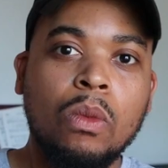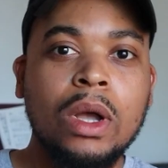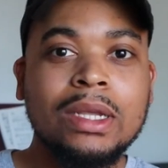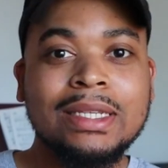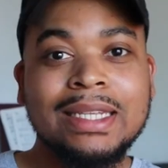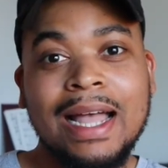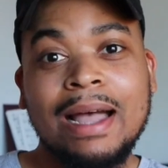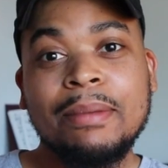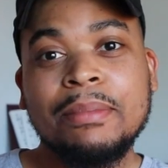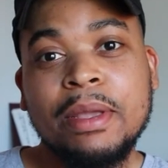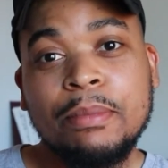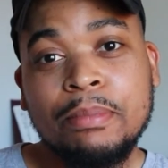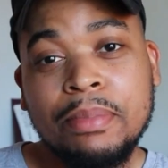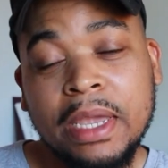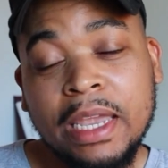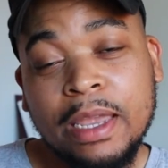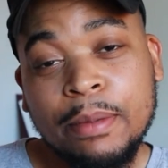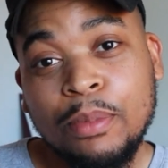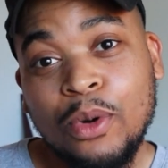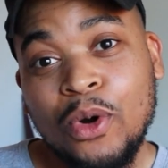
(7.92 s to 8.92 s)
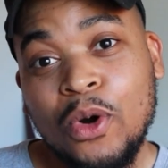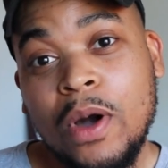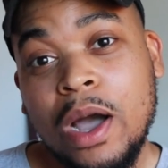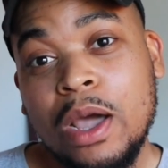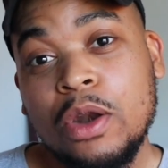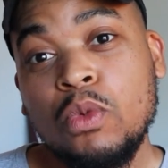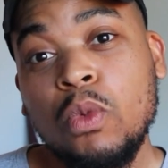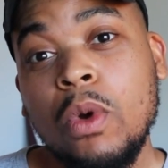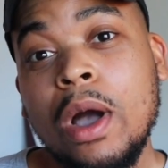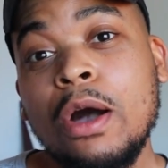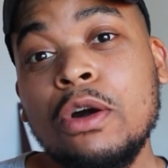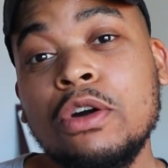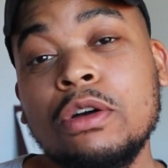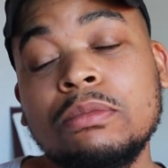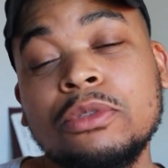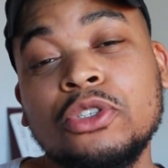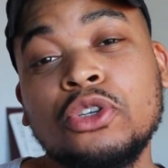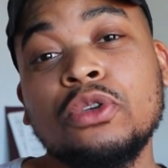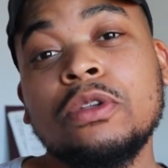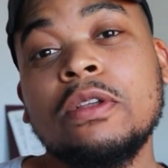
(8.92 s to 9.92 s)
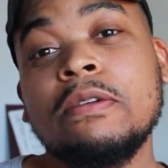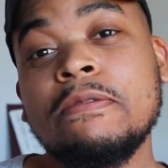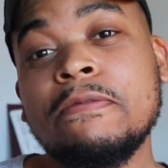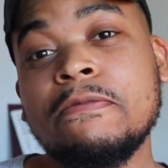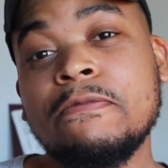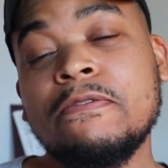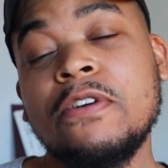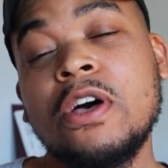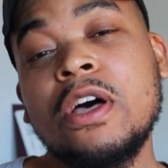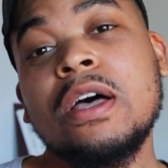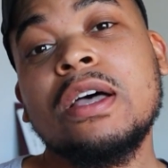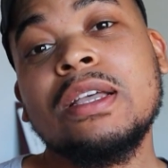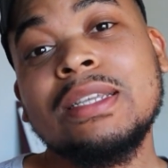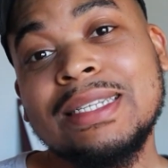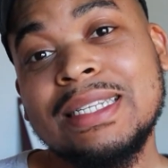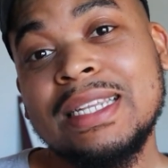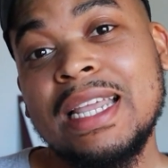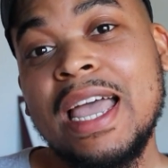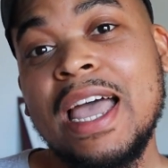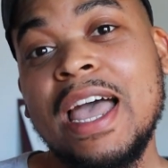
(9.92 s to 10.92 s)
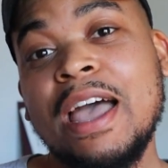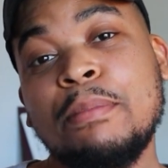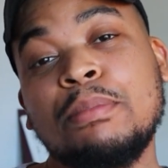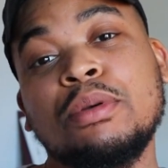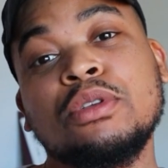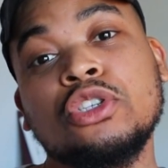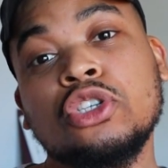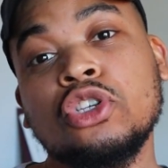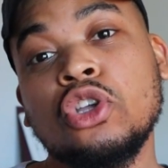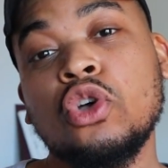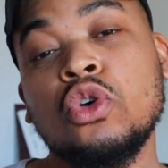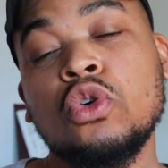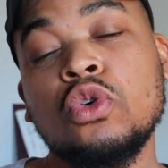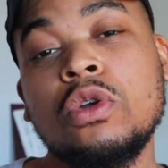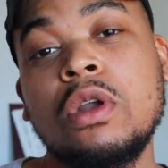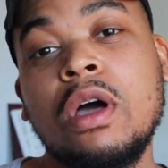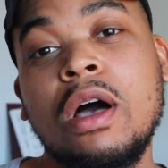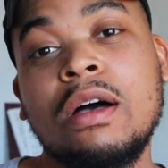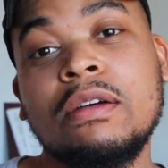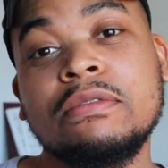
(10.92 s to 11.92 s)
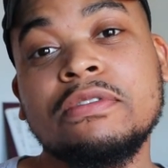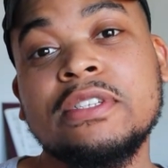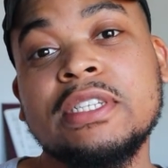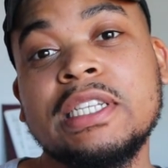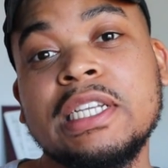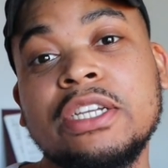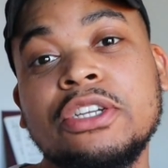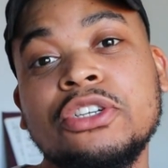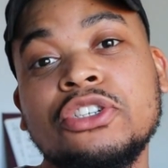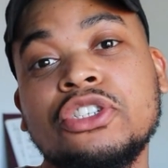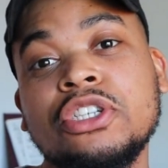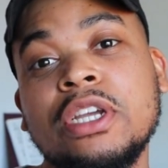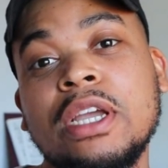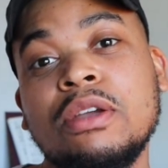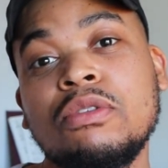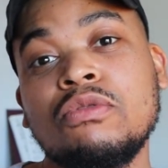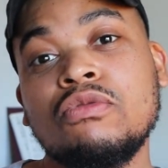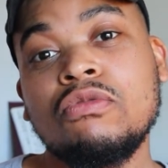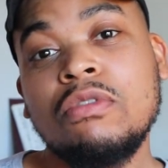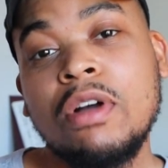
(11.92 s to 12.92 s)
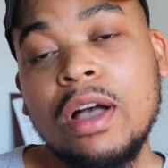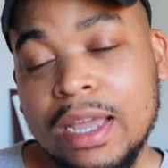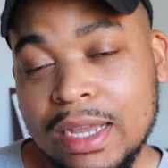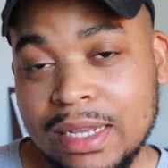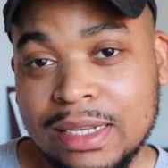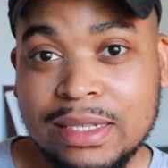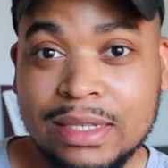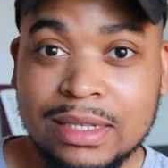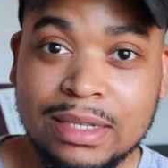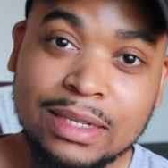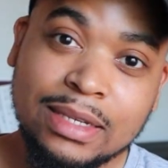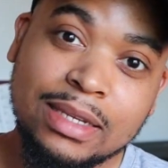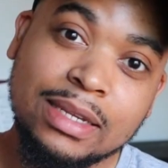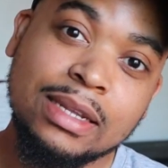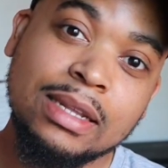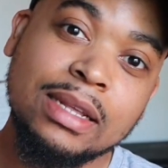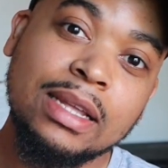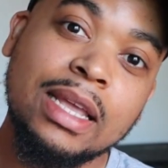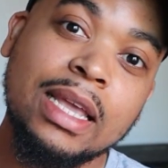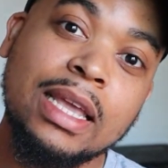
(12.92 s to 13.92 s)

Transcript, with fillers: What's happening, people, and welcome to the first episode of CJ Writes.